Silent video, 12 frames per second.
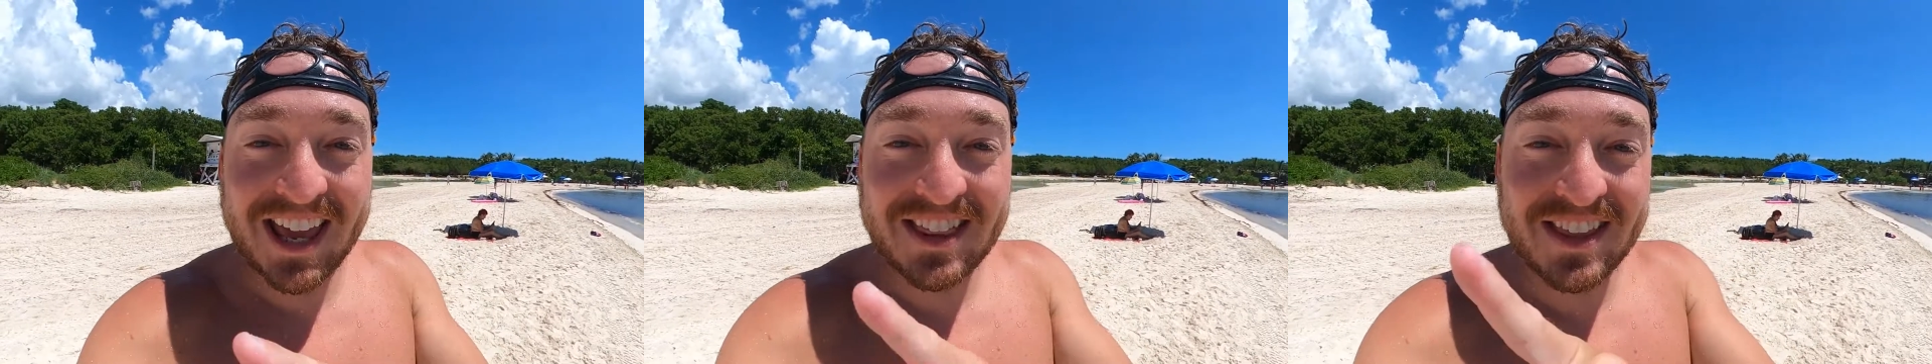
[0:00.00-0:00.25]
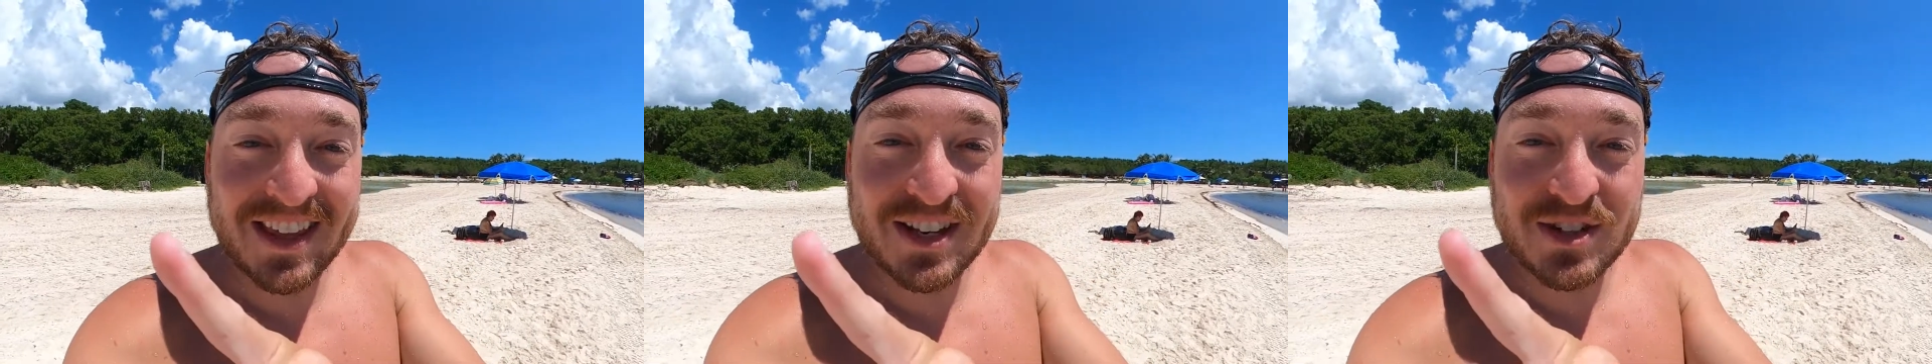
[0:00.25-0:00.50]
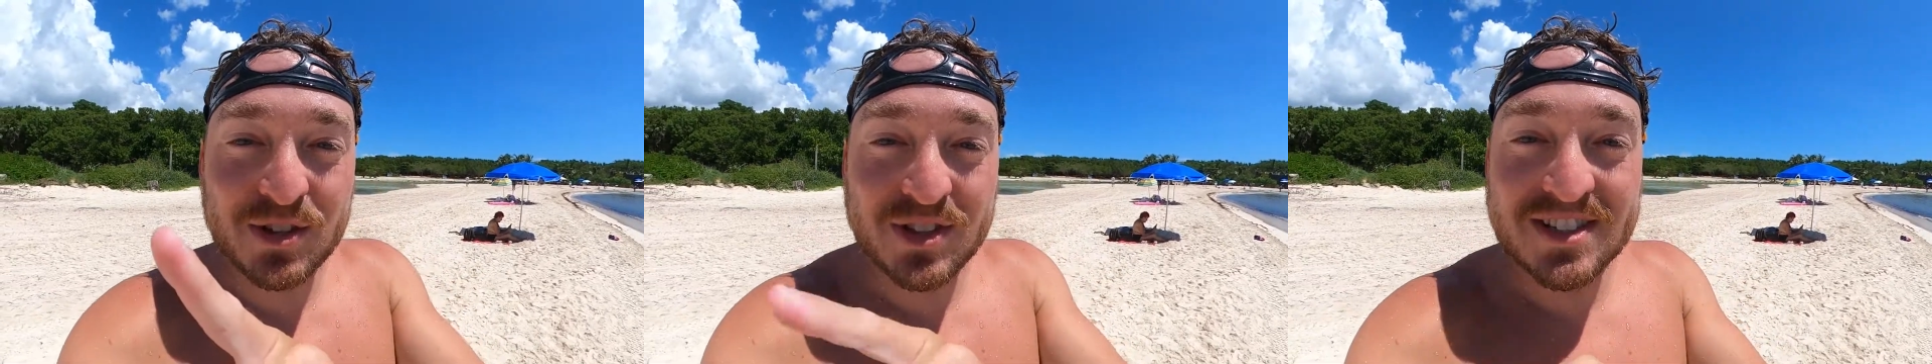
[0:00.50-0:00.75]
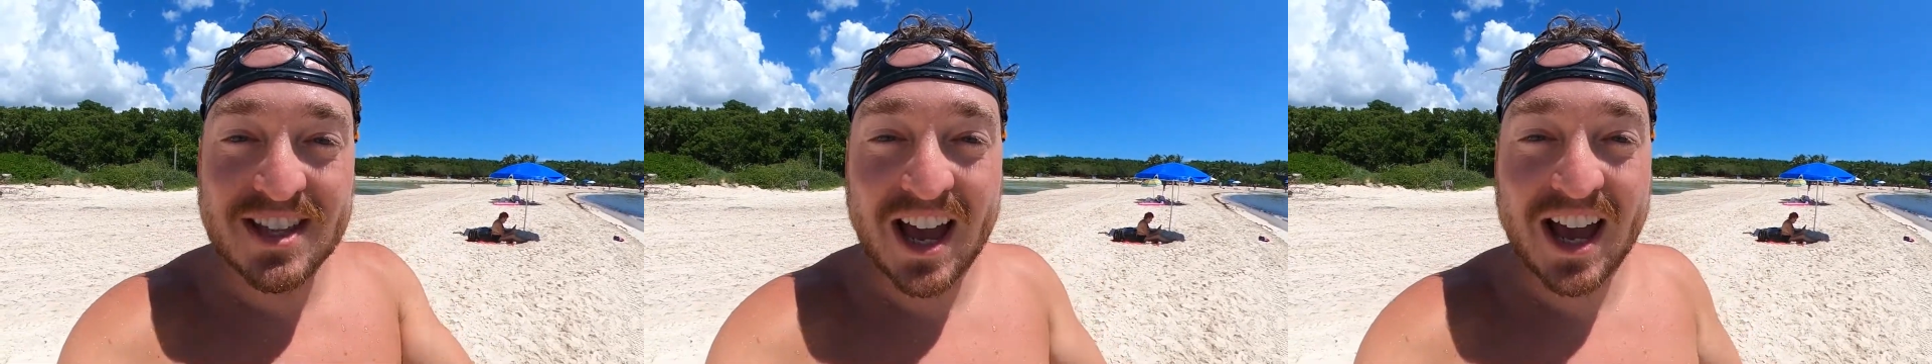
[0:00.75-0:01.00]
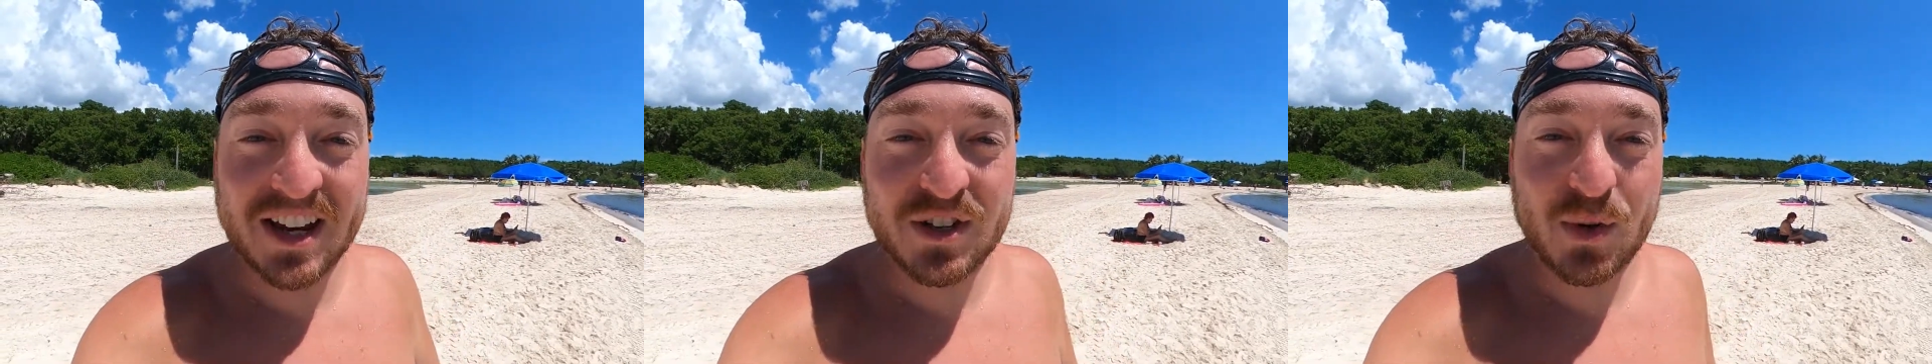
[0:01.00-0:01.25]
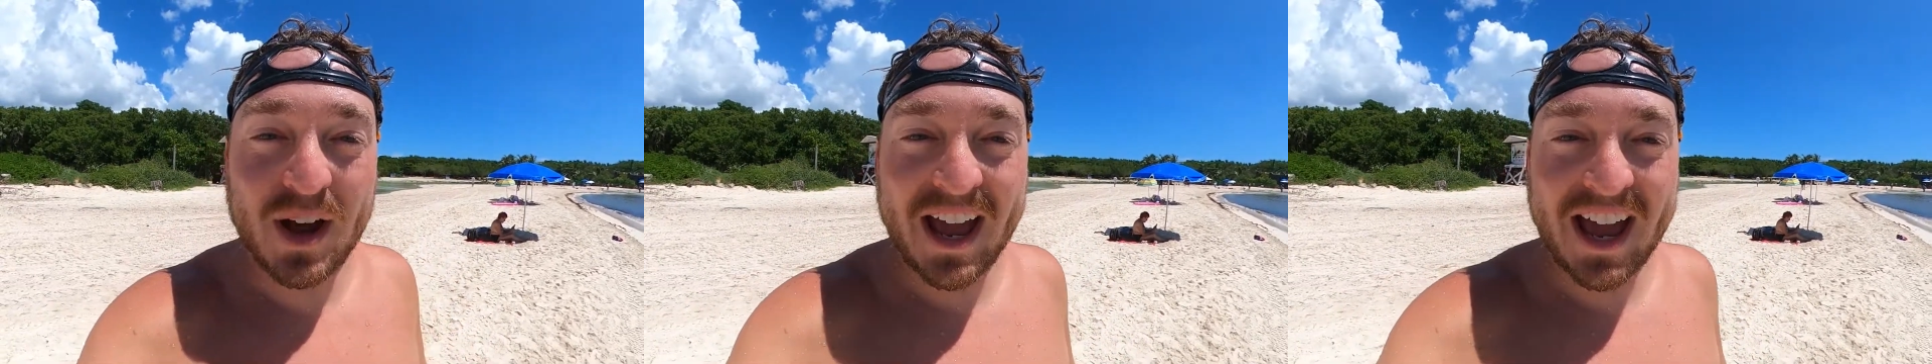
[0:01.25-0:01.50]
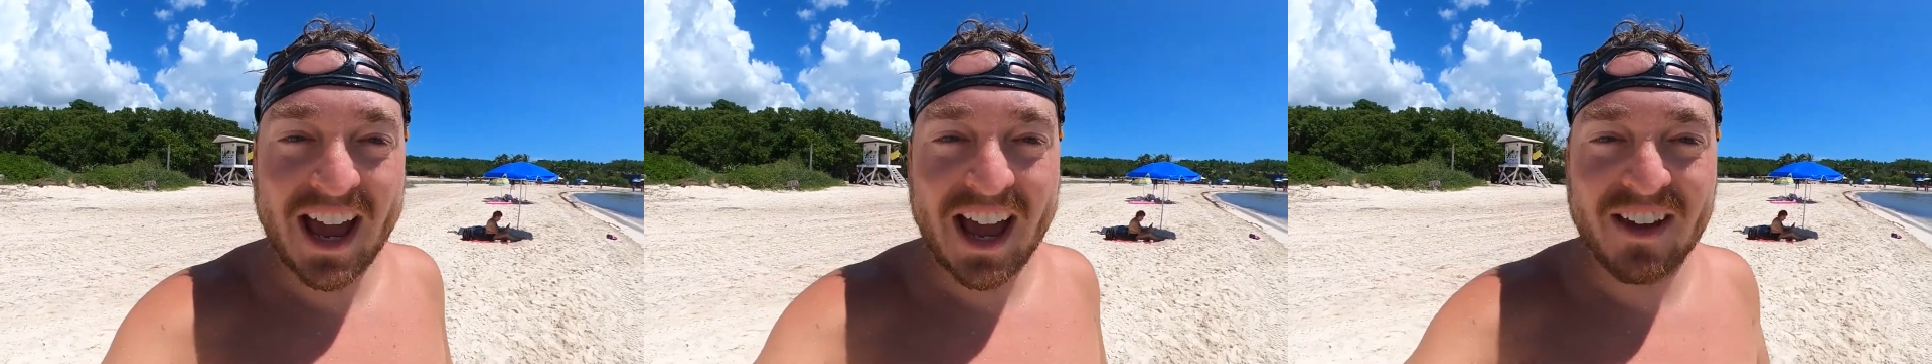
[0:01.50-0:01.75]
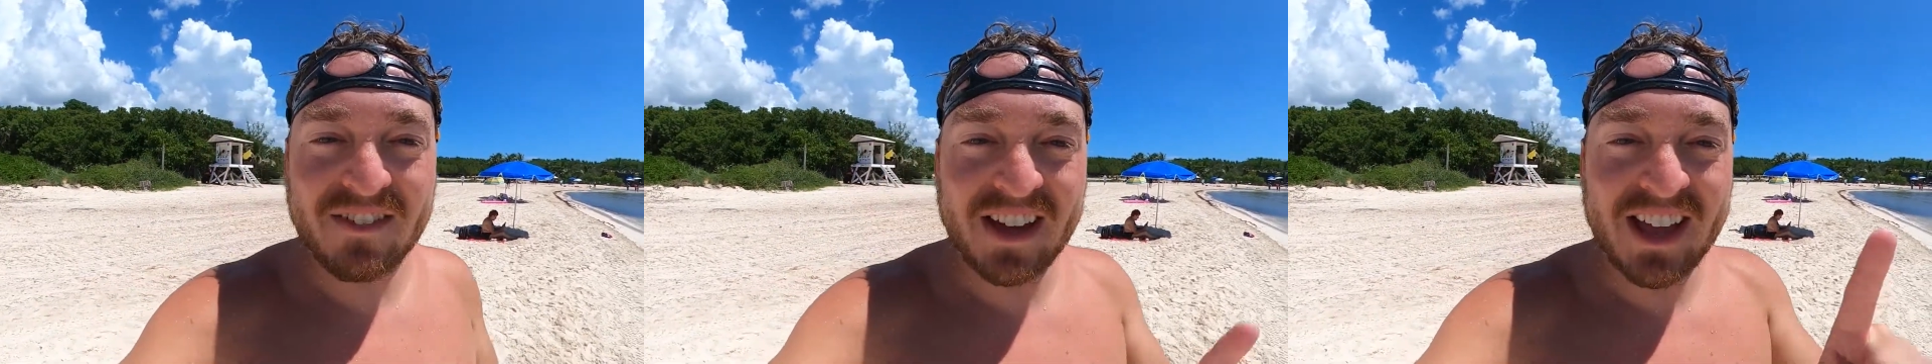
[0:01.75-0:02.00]
and then to the side, you
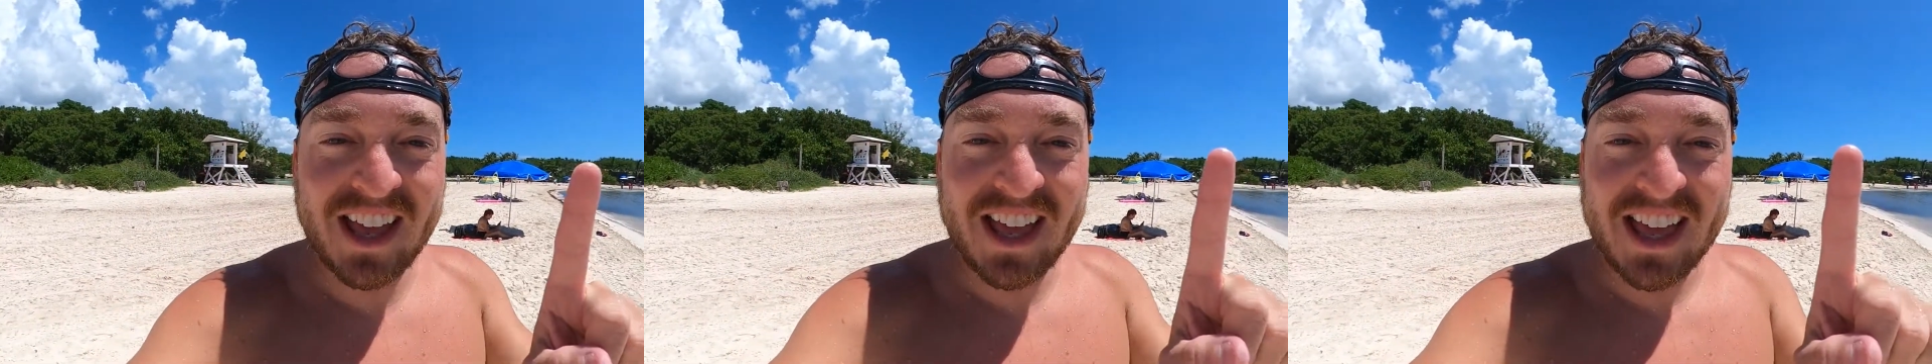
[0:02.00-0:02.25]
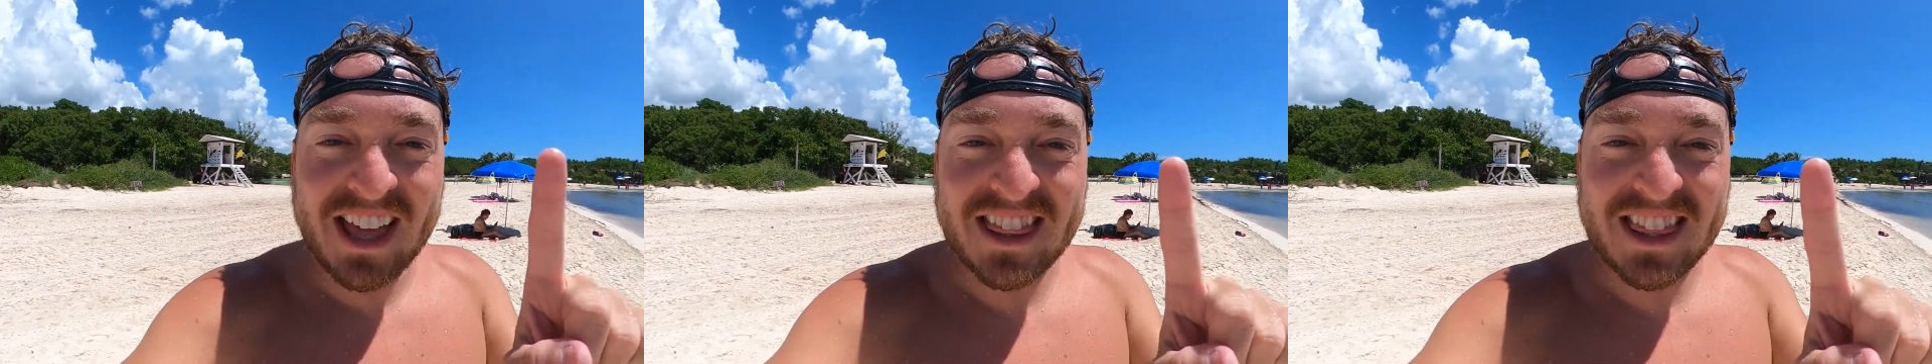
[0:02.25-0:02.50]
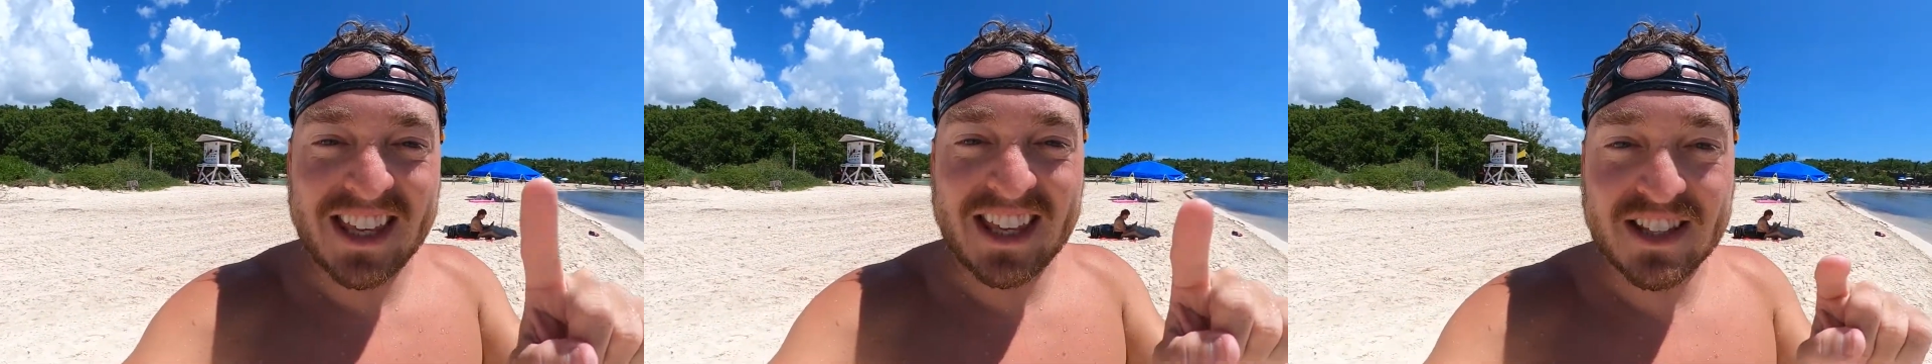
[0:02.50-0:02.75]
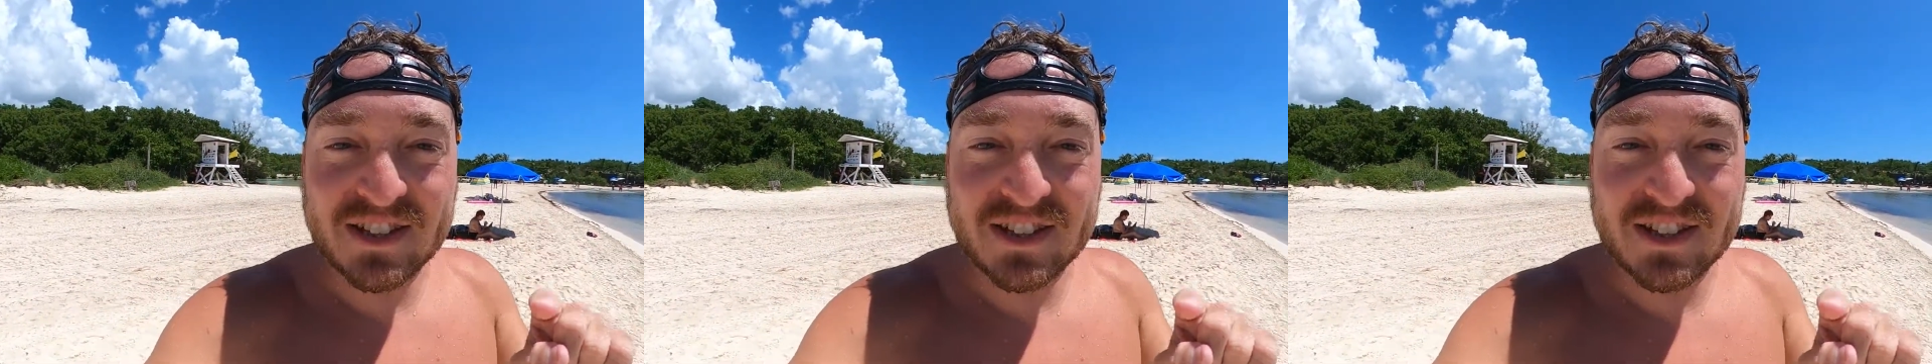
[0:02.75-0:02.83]
have the